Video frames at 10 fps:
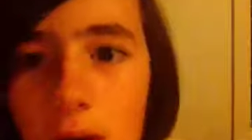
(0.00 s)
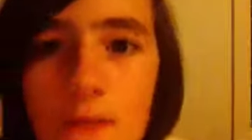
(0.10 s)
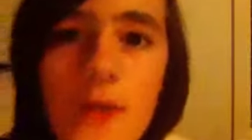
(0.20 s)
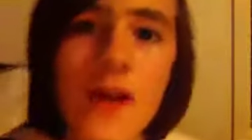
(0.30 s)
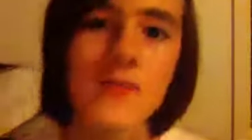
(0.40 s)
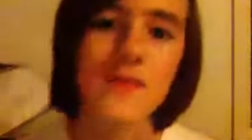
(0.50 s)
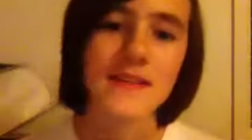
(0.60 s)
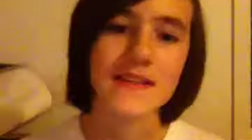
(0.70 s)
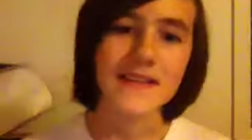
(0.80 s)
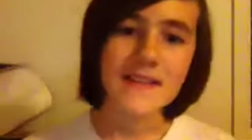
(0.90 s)
if you guys want
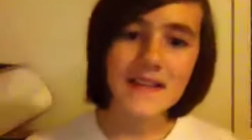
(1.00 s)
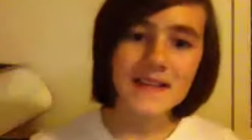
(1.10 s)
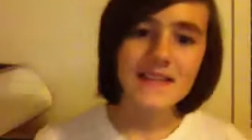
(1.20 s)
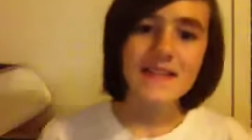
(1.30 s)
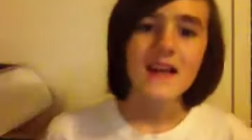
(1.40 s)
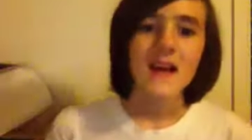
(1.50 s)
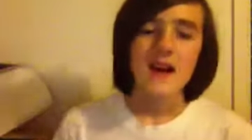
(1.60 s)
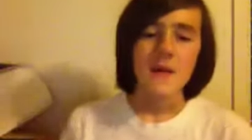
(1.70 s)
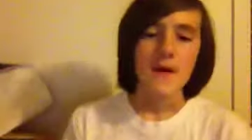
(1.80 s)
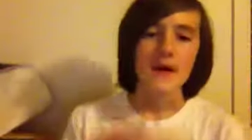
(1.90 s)
to see us,
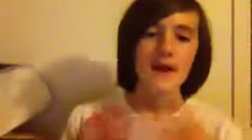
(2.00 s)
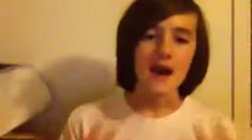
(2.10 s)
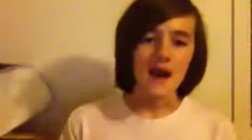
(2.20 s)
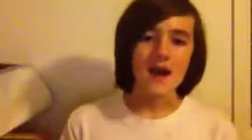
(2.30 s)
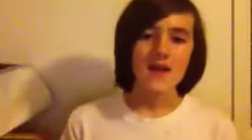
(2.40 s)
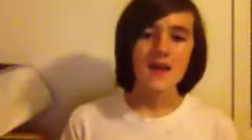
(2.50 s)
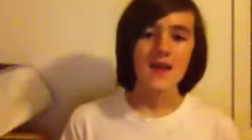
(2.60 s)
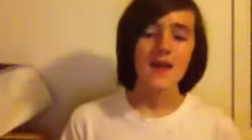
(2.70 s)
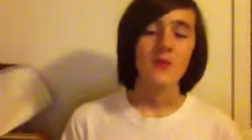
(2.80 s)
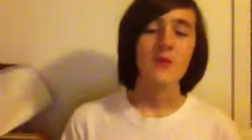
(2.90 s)
come on,
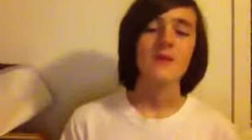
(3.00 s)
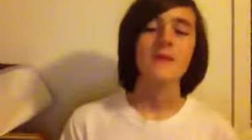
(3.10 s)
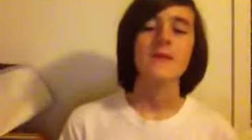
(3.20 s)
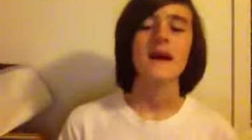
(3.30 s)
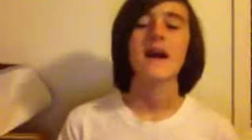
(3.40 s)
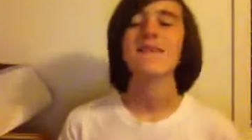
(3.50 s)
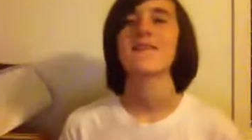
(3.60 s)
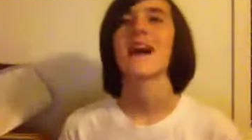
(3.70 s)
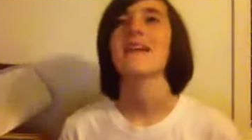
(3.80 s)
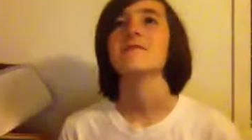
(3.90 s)
and we will be on
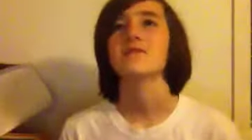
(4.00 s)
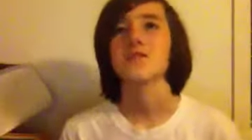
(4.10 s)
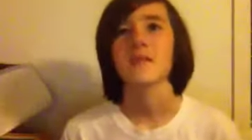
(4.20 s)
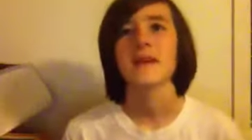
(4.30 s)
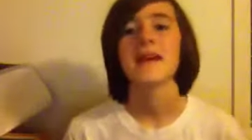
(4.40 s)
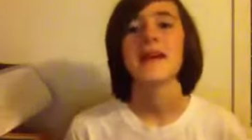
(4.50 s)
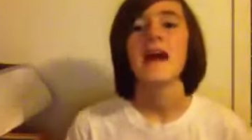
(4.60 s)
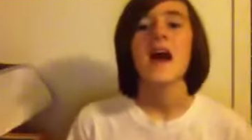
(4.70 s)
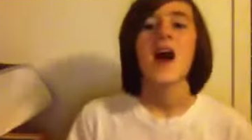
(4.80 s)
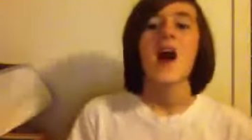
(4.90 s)
live streaming
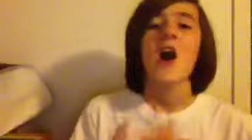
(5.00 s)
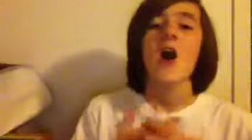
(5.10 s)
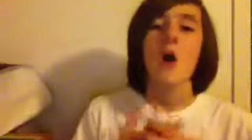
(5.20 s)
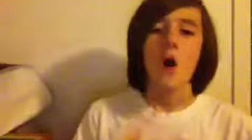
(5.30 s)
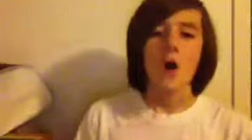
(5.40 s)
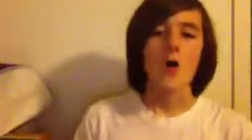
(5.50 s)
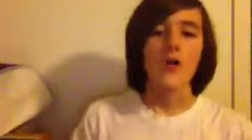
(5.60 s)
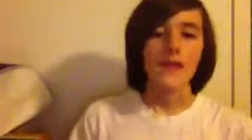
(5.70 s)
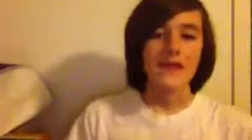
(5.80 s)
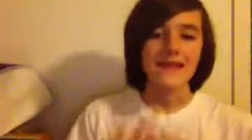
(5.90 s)

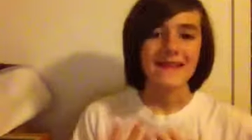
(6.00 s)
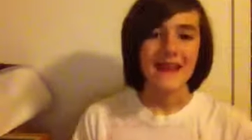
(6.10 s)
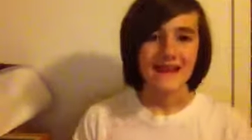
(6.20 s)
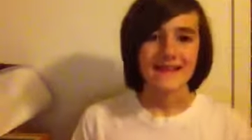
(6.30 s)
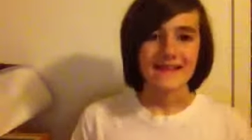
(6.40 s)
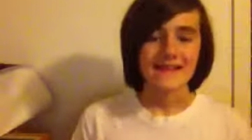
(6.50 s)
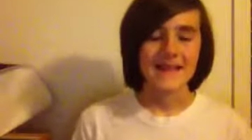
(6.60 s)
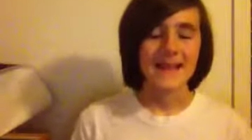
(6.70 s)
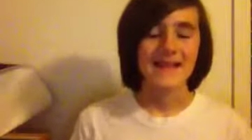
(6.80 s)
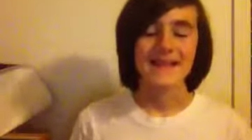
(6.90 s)
all night,
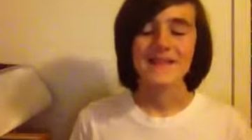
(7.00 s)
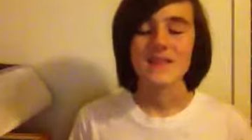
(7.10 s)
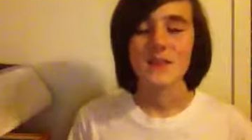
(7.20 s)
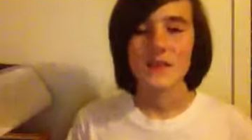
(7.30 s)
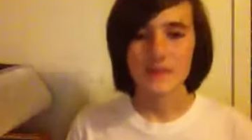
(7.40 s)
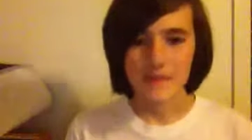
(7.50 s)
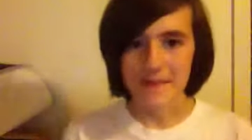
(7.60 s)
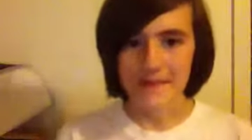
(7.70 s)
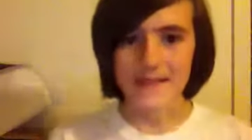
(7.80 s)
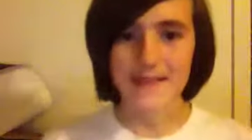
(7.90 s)
and it's going to be
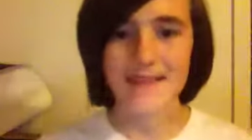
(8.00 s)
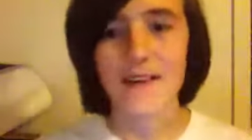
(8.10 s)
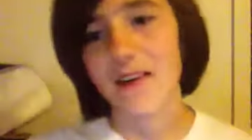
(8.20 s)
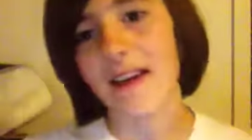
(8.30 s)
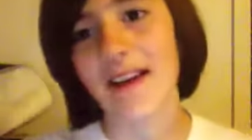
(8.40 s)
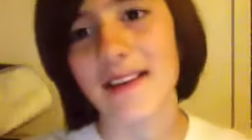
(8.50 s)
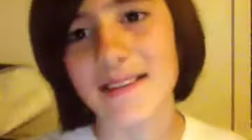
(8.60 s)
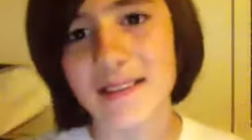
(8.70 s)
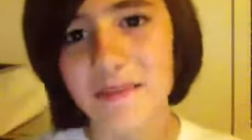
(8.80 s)
amazing. Okay, guys.